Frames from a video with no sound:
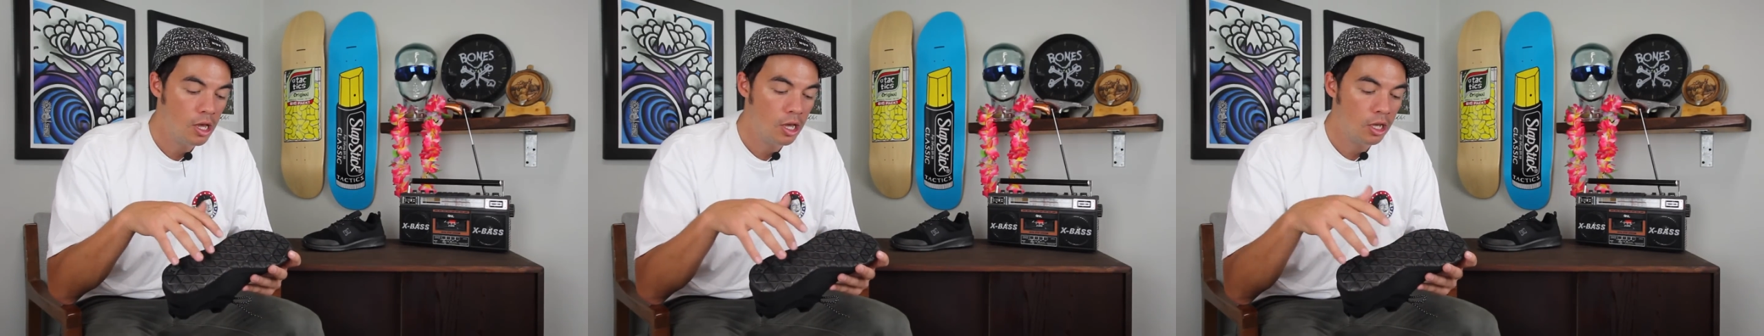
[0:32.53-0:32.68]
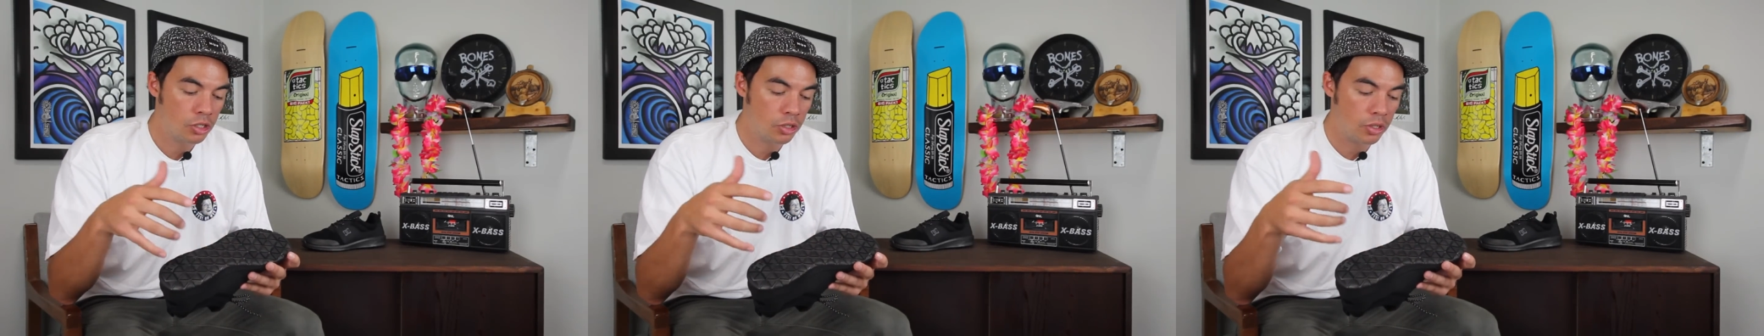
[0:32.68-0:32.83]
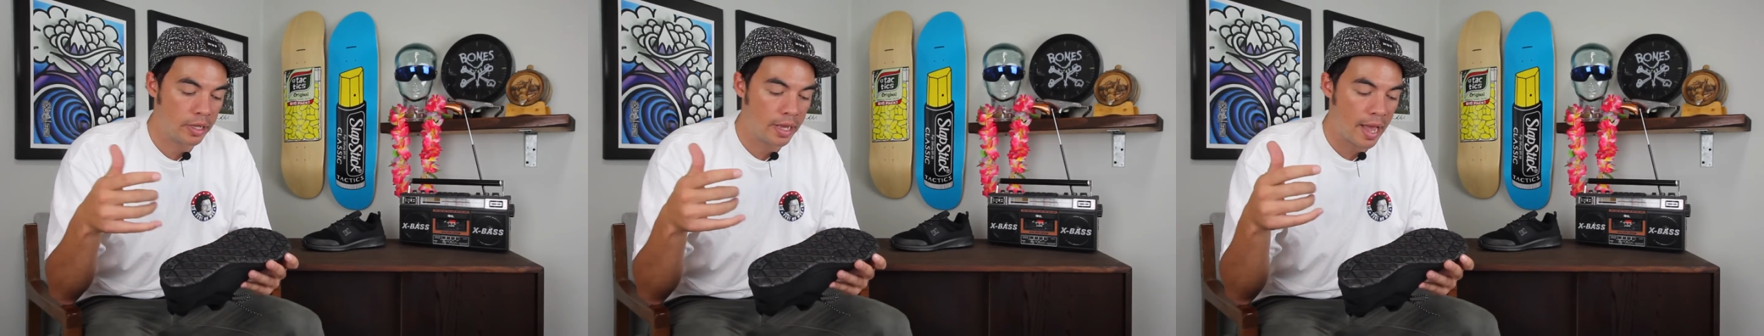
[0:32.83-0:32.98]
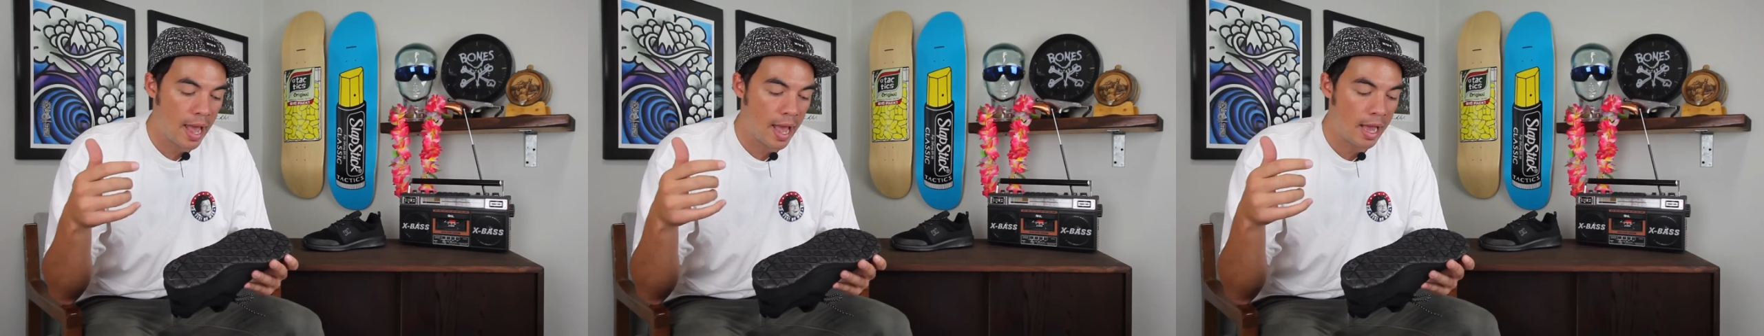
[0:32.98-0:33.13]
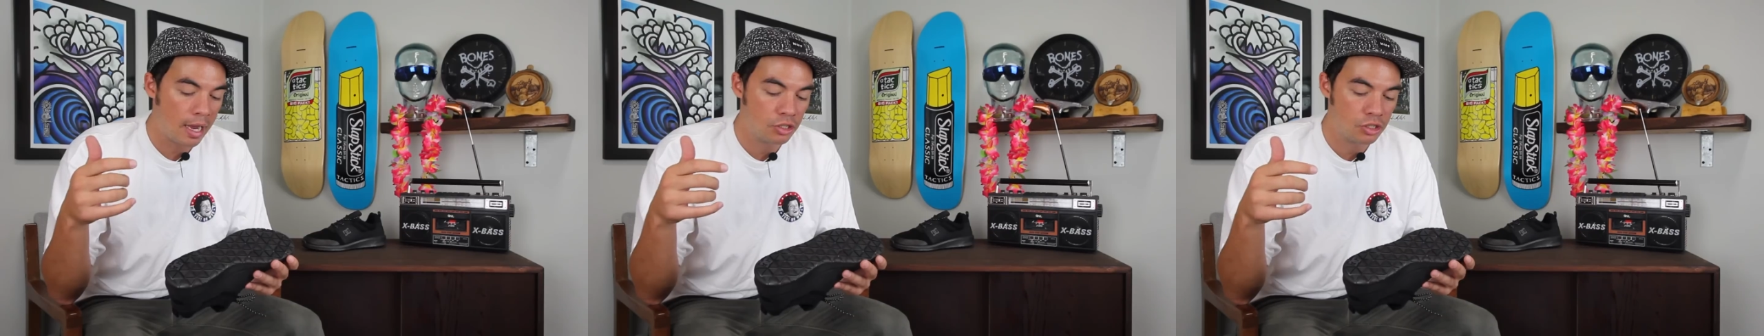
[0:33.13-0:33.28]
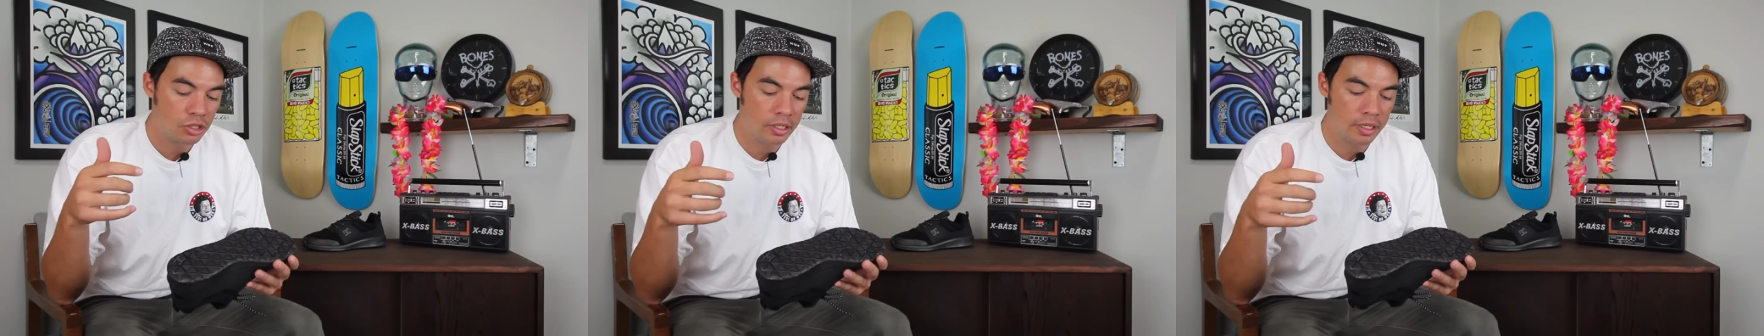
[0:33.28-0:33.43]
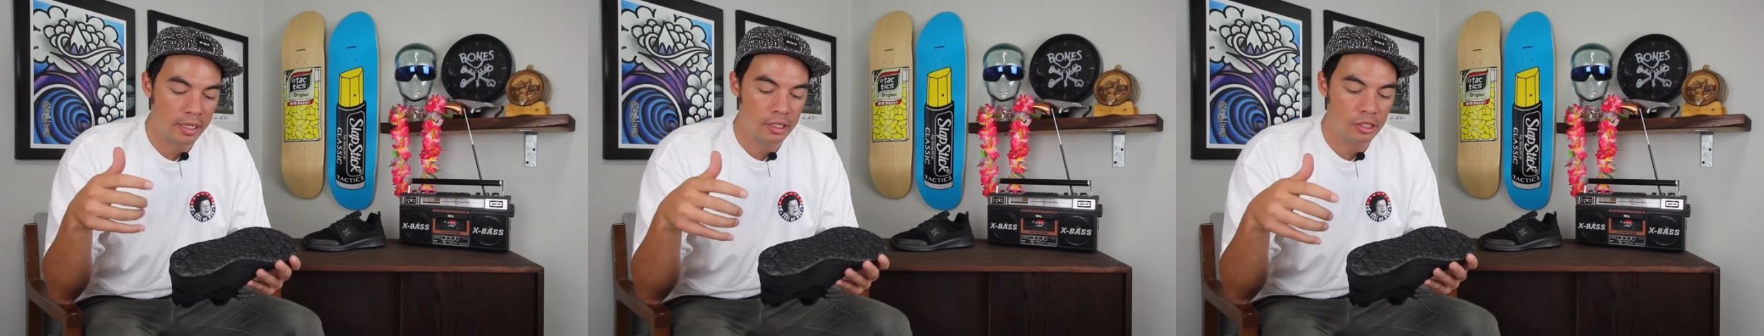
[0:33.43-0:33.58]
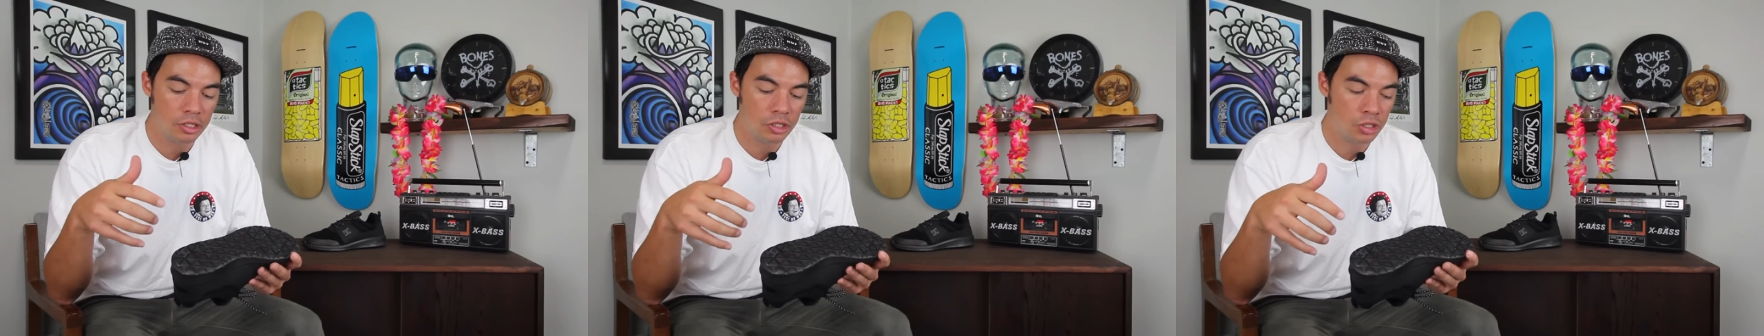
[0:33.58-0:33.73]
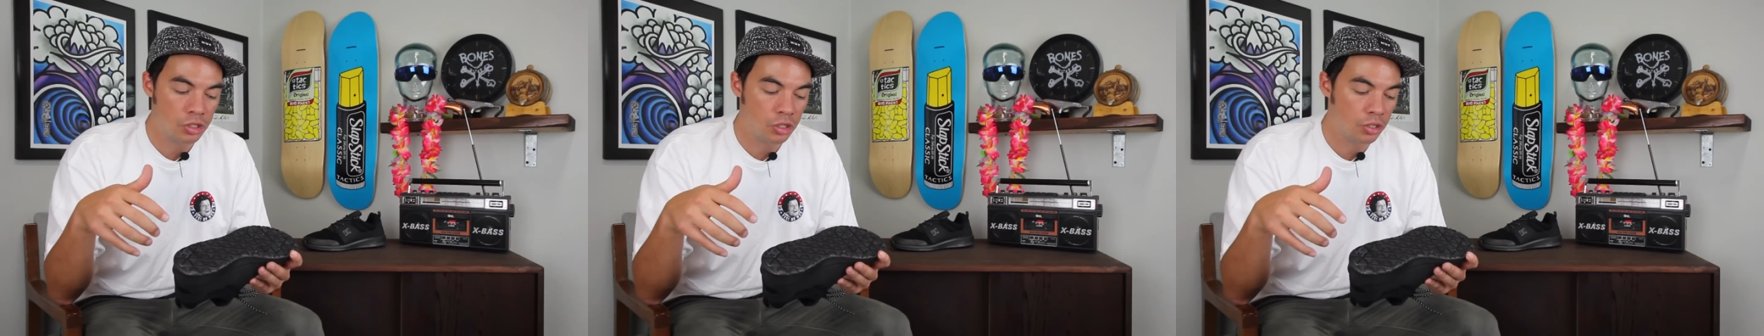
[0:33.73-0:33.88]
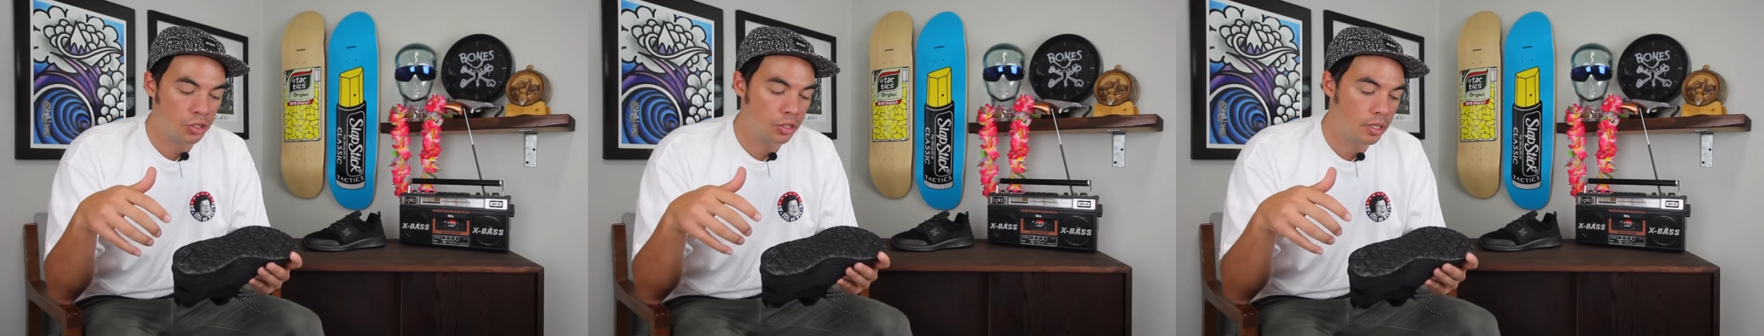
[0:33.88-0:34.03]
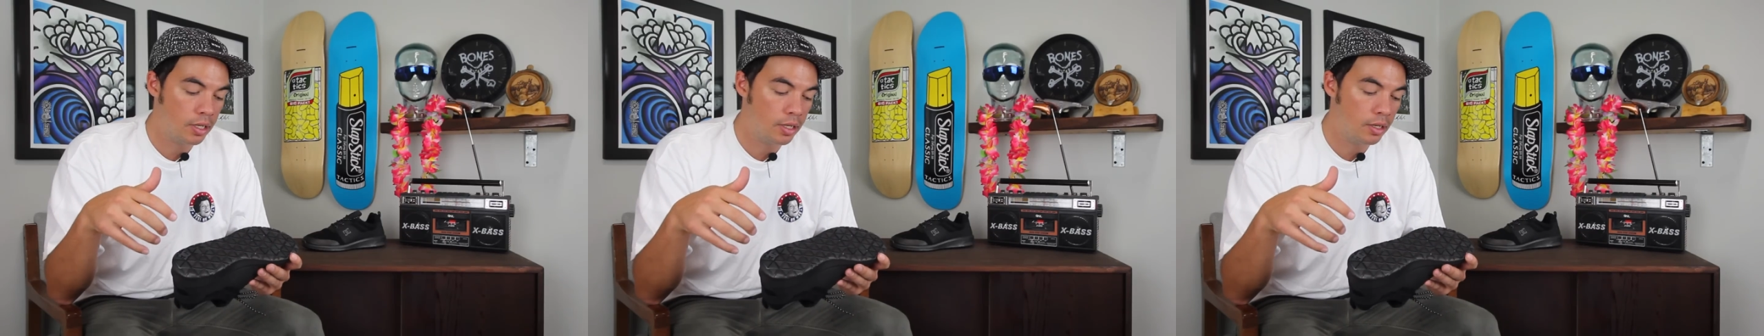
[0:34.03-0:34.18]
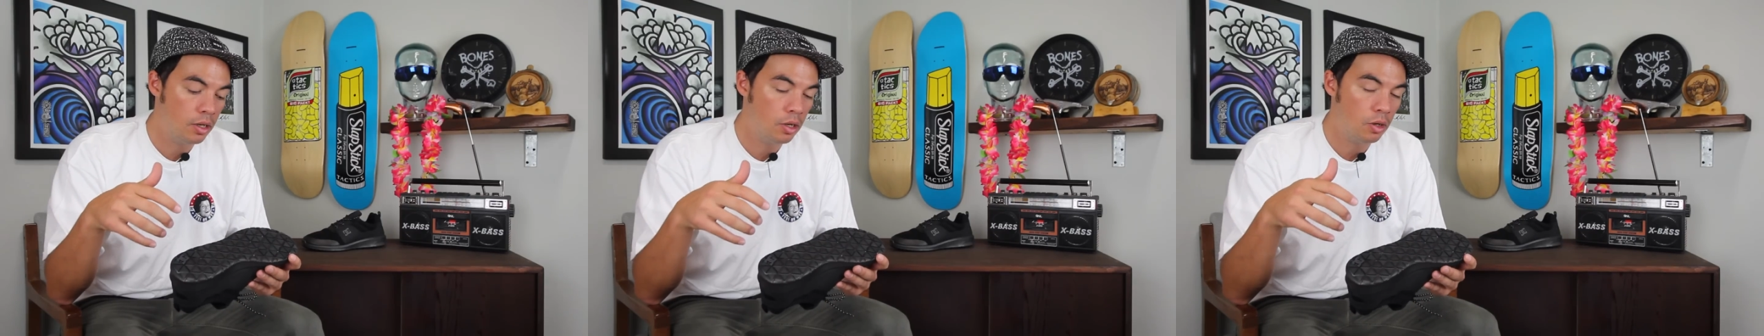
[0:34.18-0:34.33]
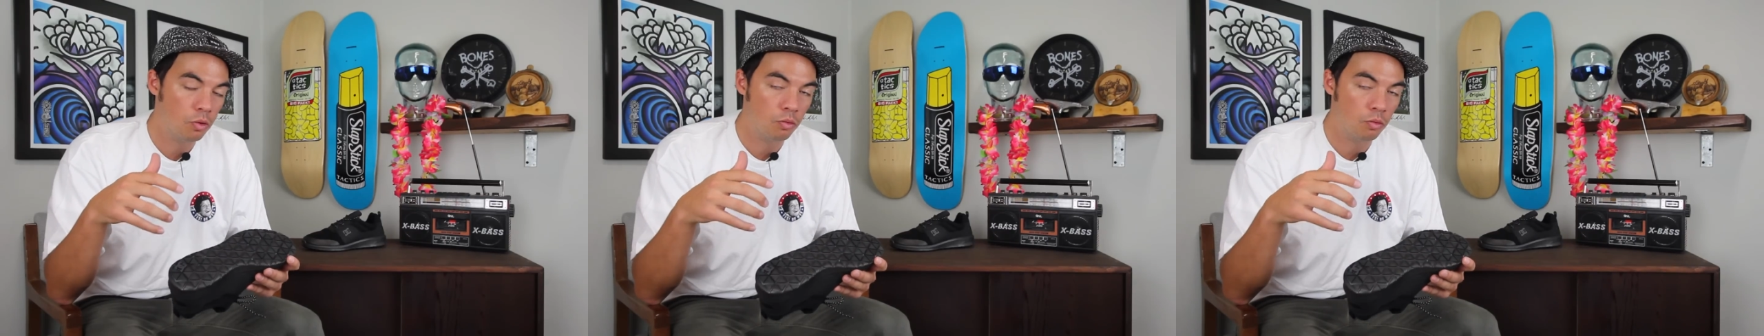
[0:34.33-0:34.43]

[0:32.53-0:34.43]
So they actually inserted